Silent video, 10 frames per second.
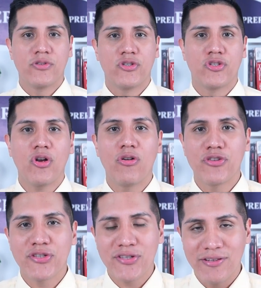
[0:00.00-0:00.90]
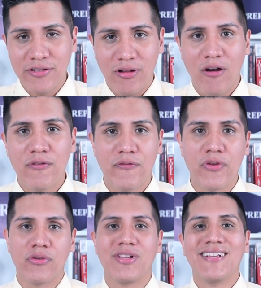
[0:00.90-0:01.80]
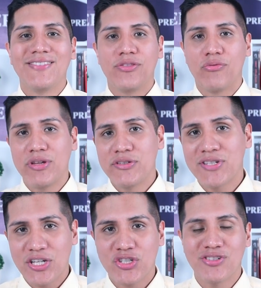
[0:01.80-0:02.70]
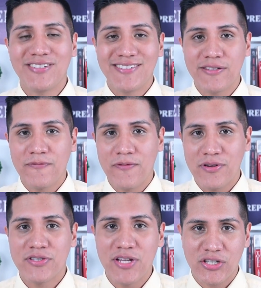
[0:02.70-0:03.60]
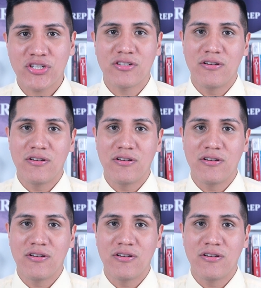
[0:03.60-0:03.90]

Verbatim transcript: So just as a little overview, the reading section is the first section